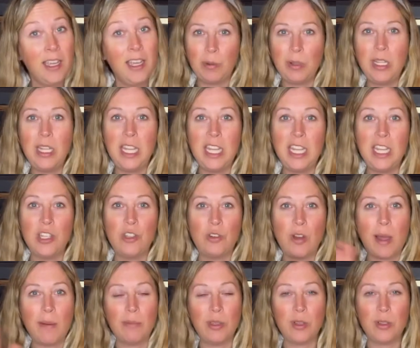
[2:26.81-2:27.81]
please
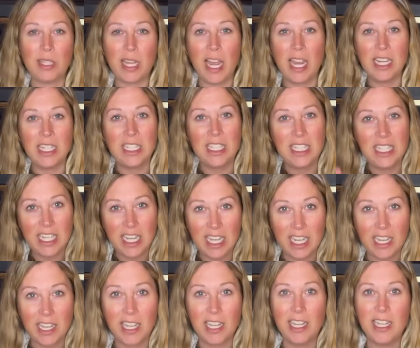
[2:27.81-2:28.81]
drop those
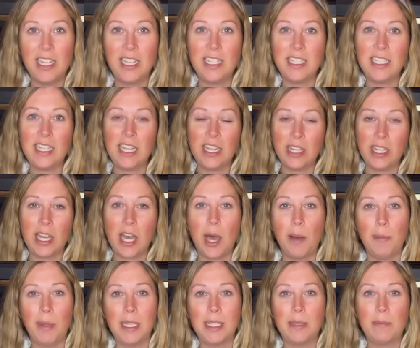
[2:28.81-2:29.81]
ideas in the
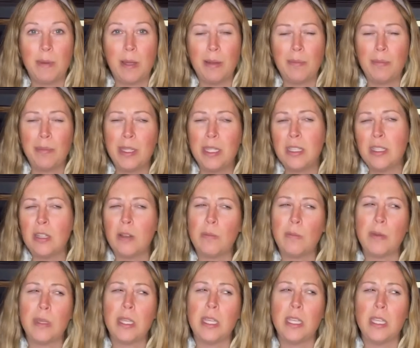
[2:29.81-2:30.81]
comments, but please don't
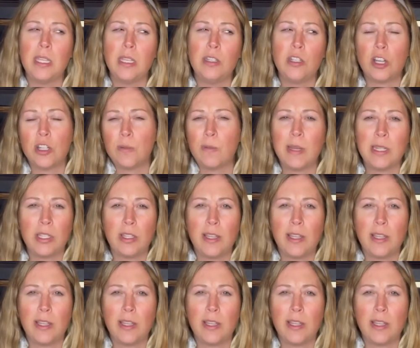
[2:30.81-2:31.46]
be judgmental.